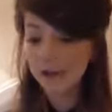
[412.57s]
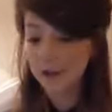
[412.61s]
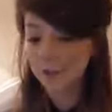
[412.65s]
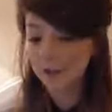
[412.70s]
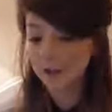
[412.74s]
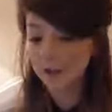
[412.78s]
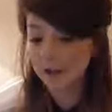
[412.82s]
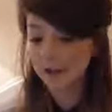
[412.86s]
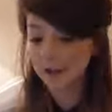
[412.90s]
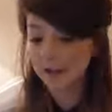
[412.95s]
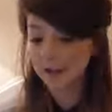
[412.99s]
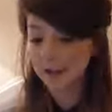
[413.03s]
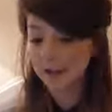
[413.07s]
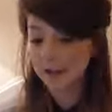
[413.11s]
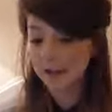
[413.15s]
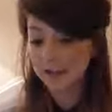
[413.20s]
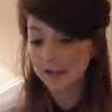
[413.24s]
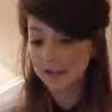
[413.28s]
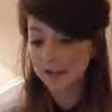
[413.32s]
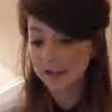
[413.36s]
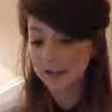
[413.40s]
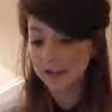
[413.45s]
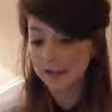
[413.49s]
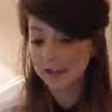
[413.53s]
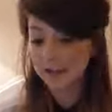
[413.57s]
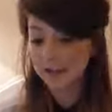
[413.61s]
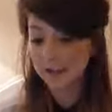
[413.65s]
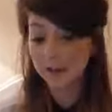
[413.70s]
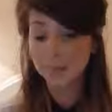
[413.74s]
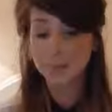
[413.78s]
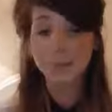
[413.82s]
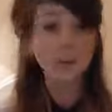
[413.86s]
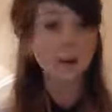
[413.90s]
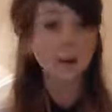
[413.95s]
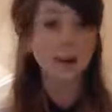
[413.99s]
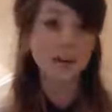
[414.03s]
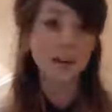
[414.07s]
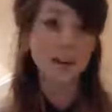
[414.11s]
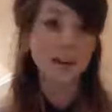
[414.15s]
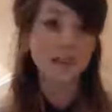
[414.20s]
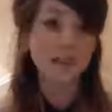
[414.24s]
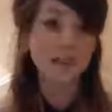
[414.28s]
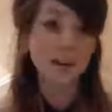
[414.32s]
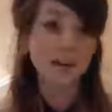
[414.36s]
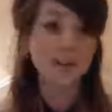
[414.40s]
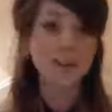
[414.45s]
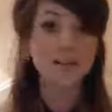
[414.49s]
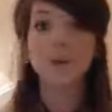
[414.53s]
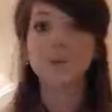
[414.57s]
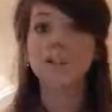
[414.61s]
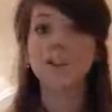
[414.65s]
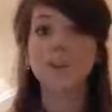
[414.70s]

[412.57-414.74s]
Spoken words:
because it is a brightening mask,